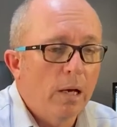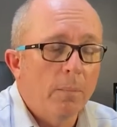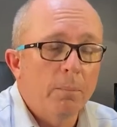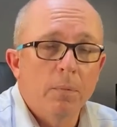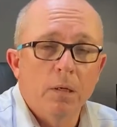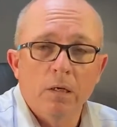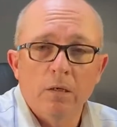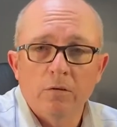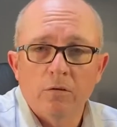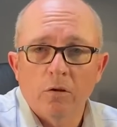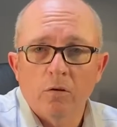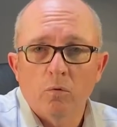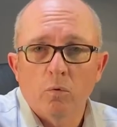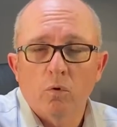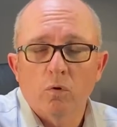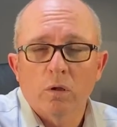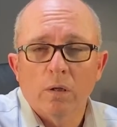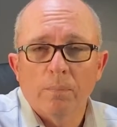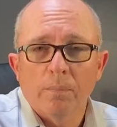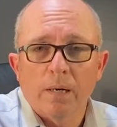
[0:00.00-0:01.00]
minister
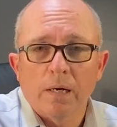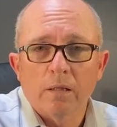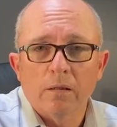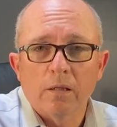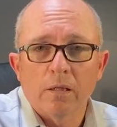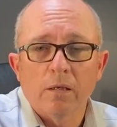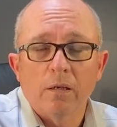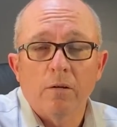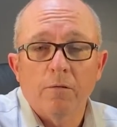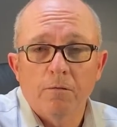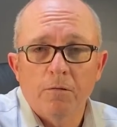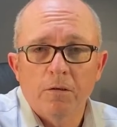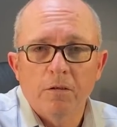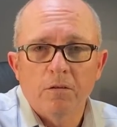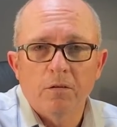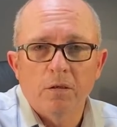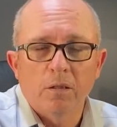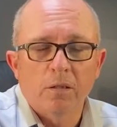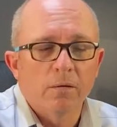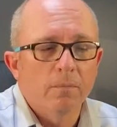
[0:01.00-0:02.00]
talked about the
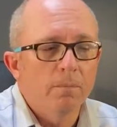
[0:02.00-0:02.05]
deficit.